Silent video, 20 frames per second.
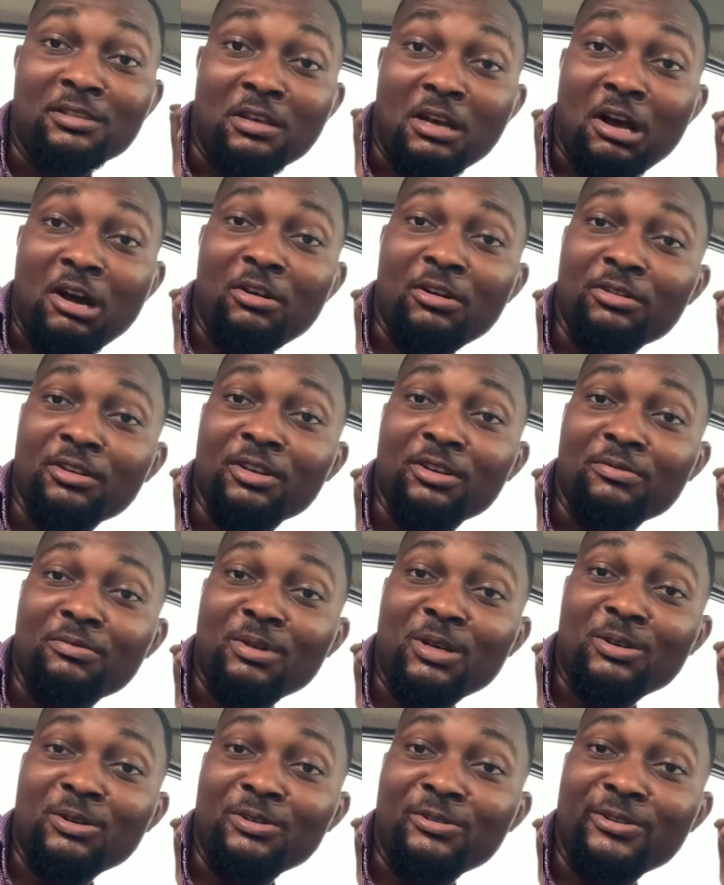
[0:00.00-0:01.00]
I want to give my
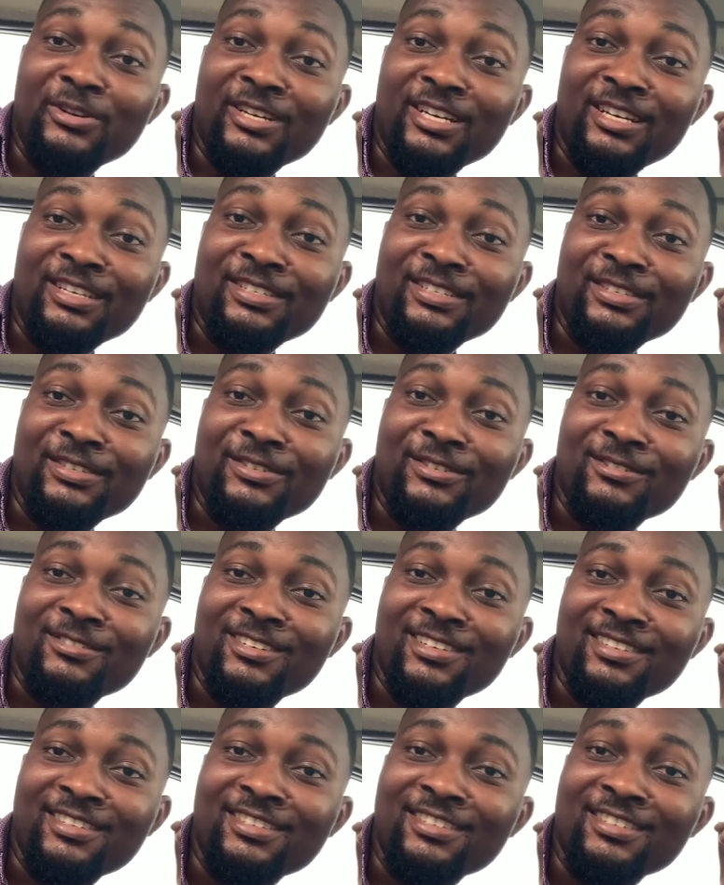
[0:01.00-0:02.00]
own reaction to
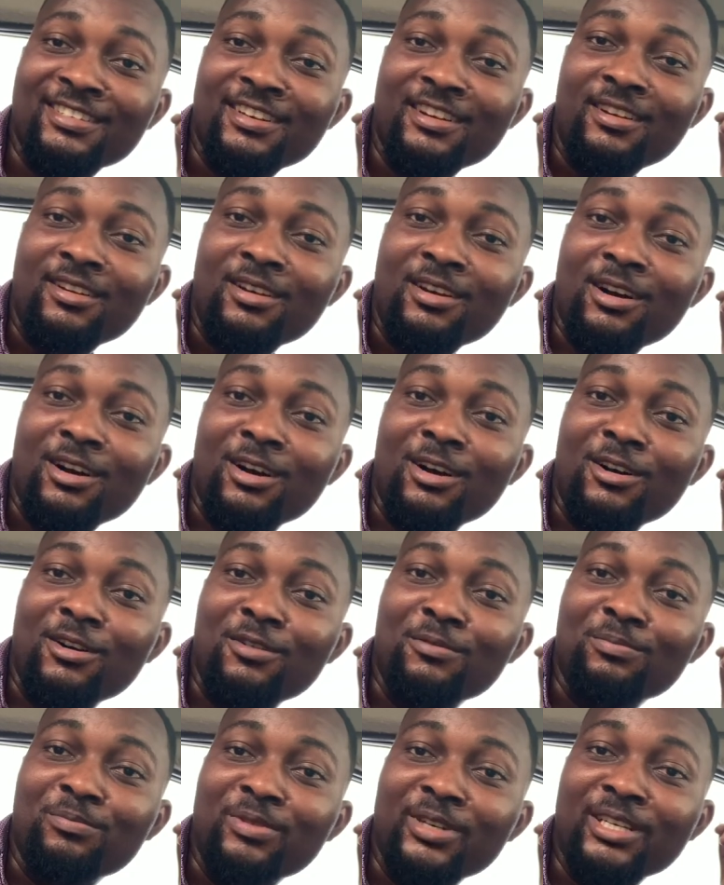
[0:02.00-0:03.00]

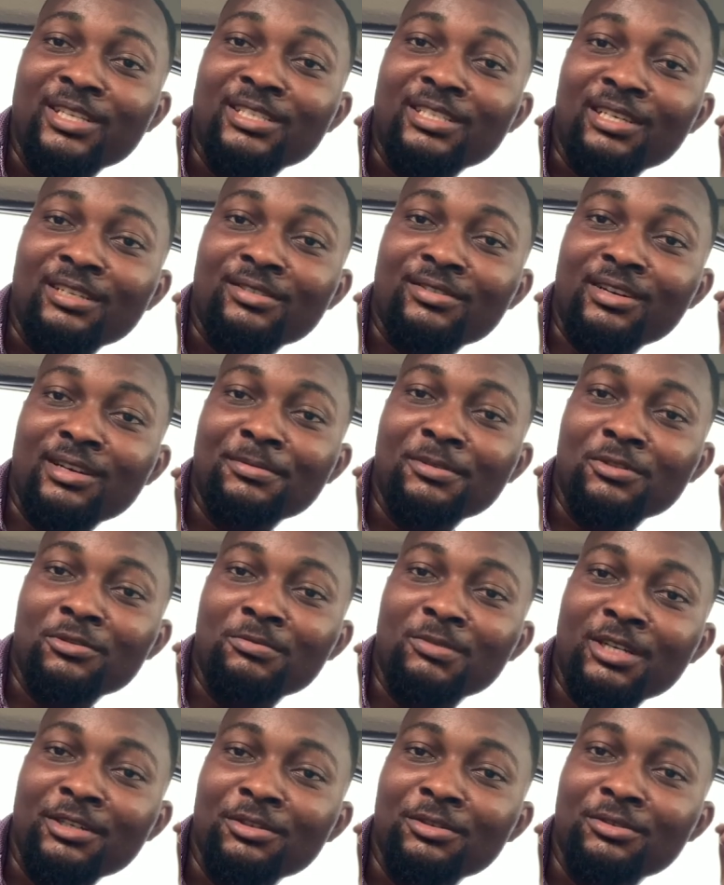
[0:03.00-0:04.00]
it. Please subscribe to
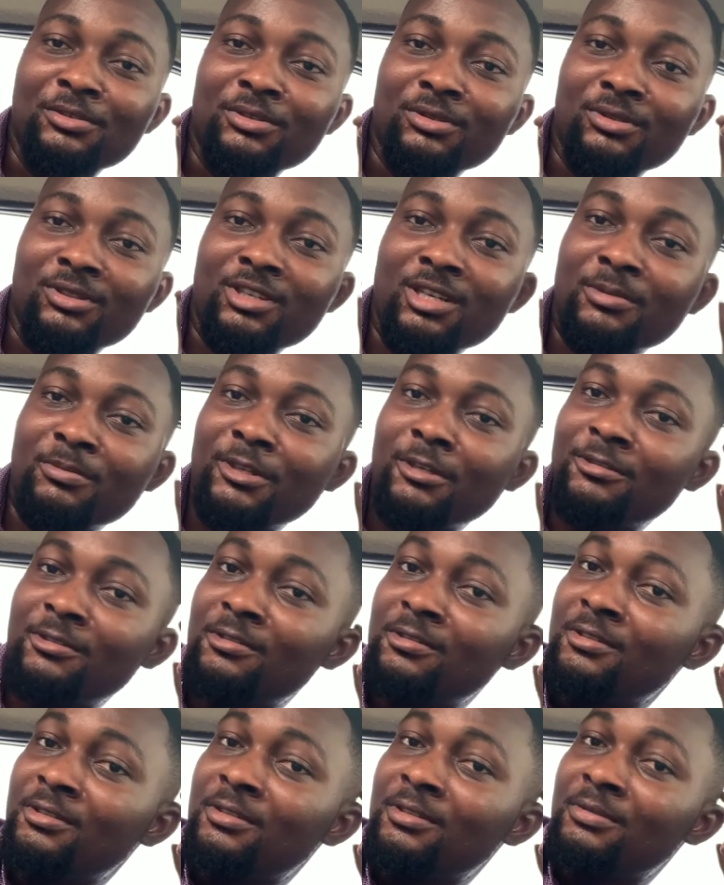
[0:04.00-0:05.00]
my YouTube channel,
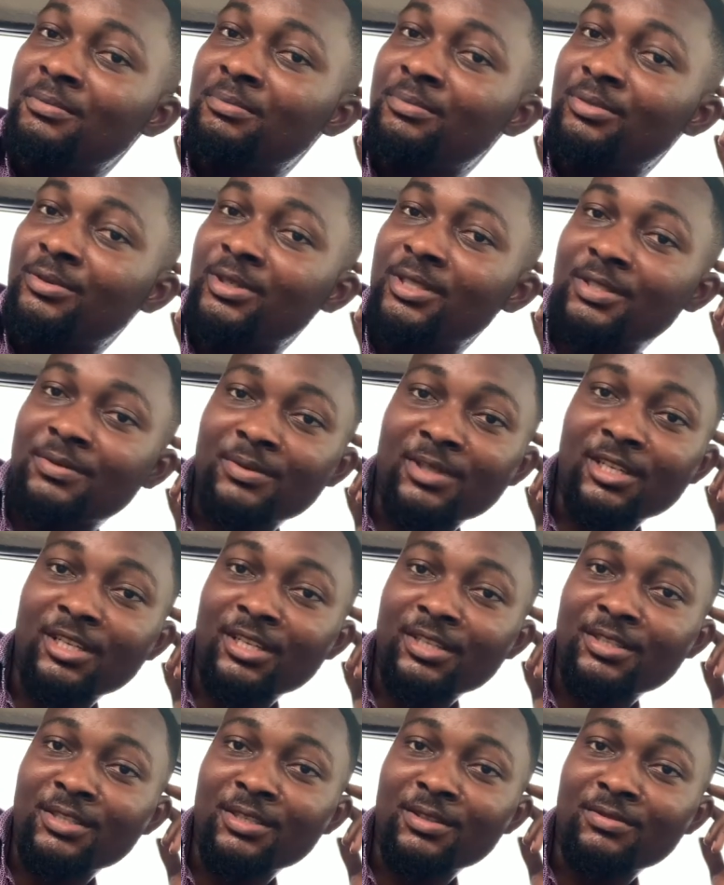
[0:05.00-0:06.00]
Prince Media
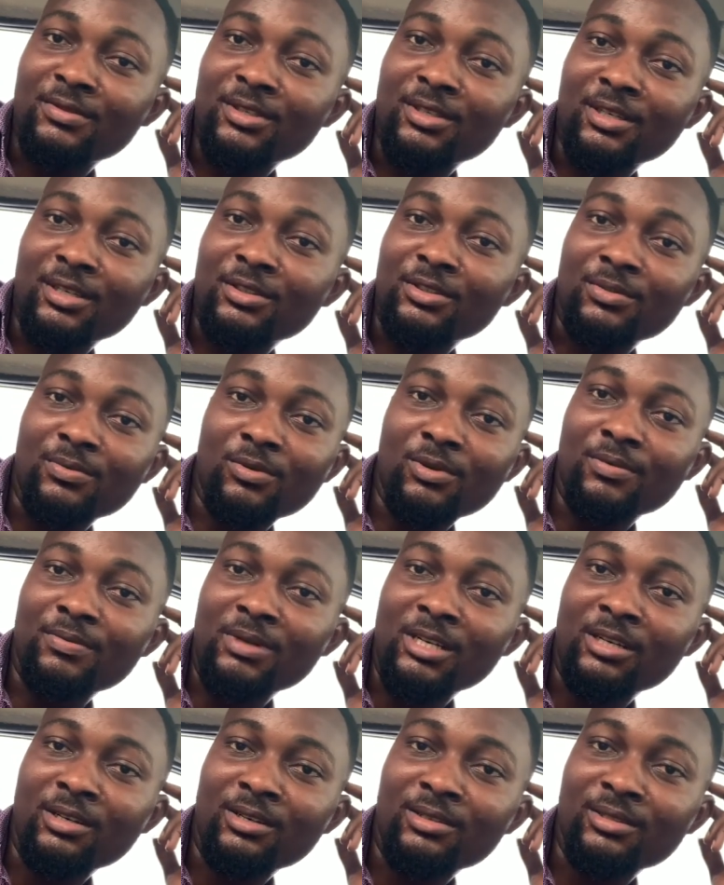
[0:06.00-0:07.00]
TV, and support
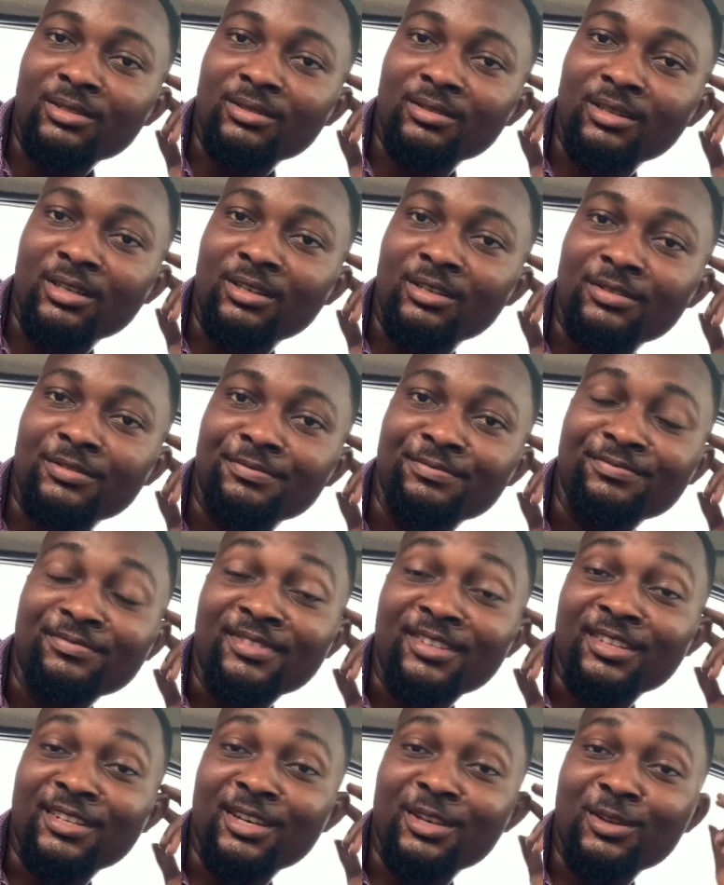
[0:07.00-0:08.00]
my hustle.
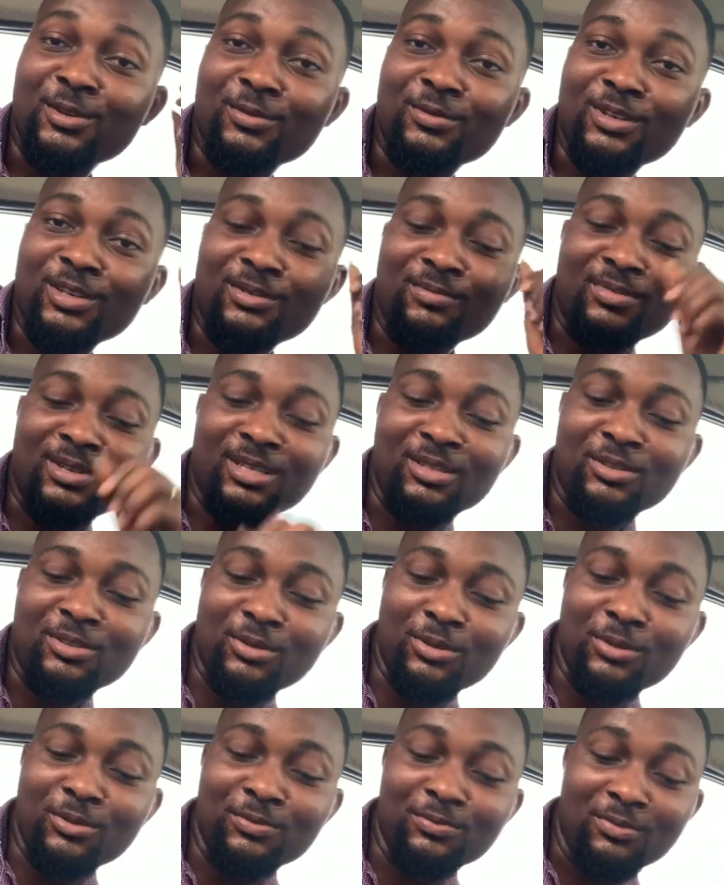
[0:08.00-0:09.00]
Thank you very much.
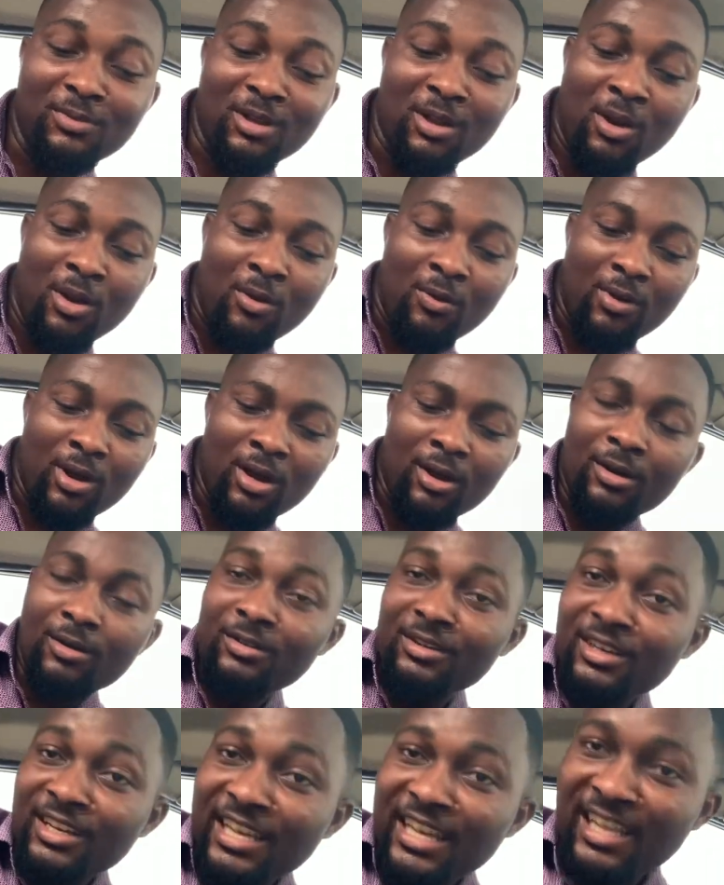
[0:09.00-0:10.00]
So, well,
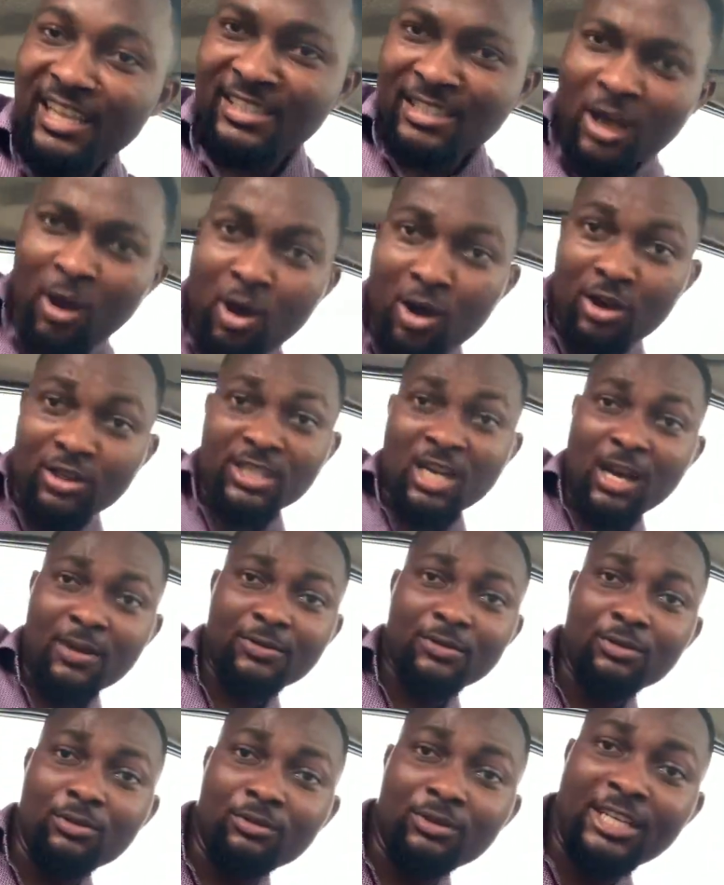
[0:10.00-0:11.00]
it's a hot
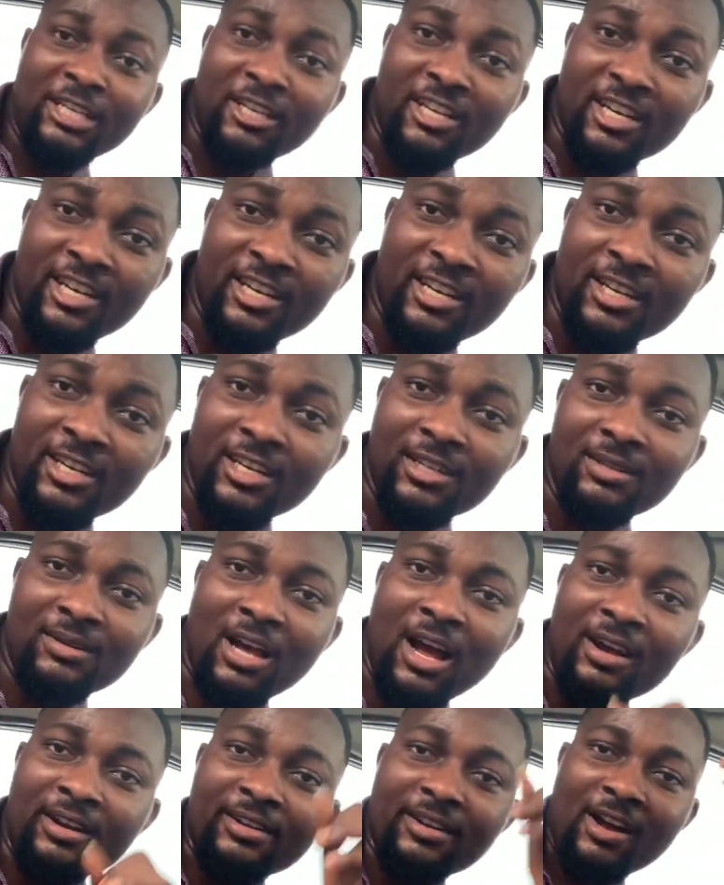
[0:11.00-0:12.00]
afternoon in Ghana,
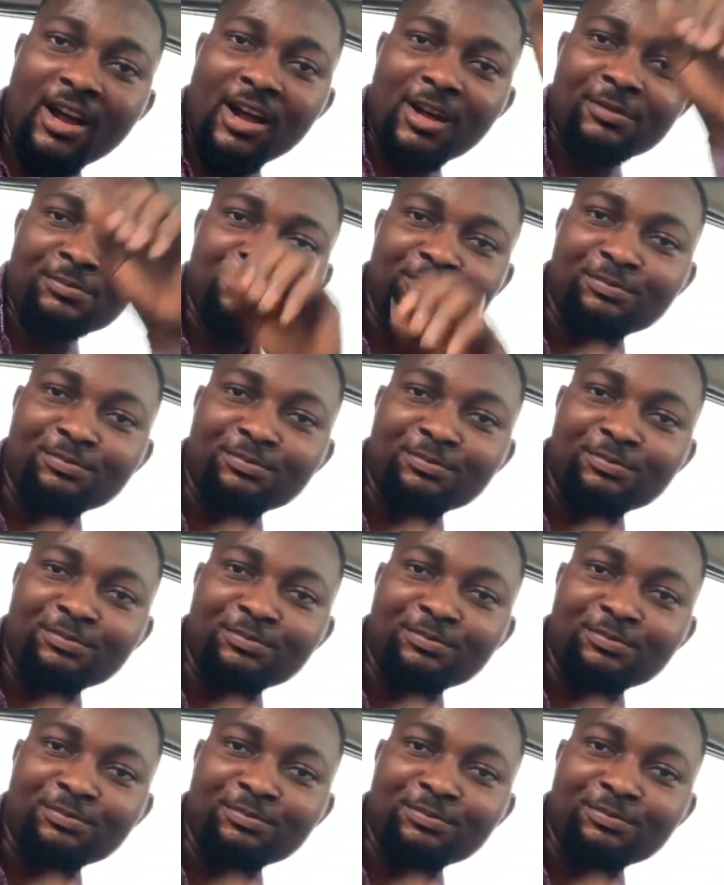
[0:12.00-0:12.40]
Accra,